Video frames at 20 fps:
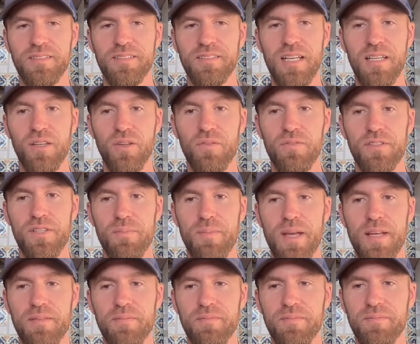I'd love to,
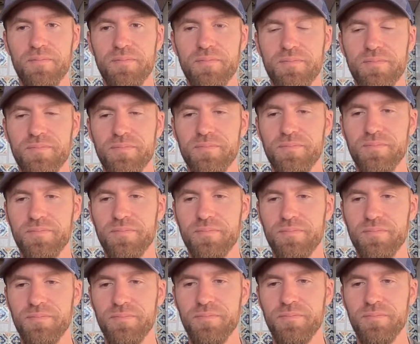mate.
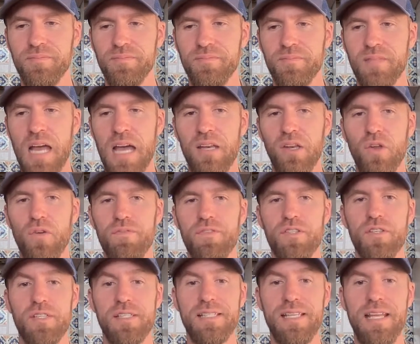I'd love
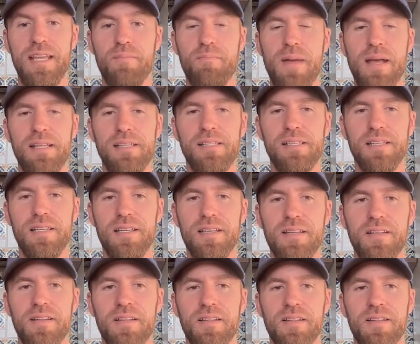to see Messi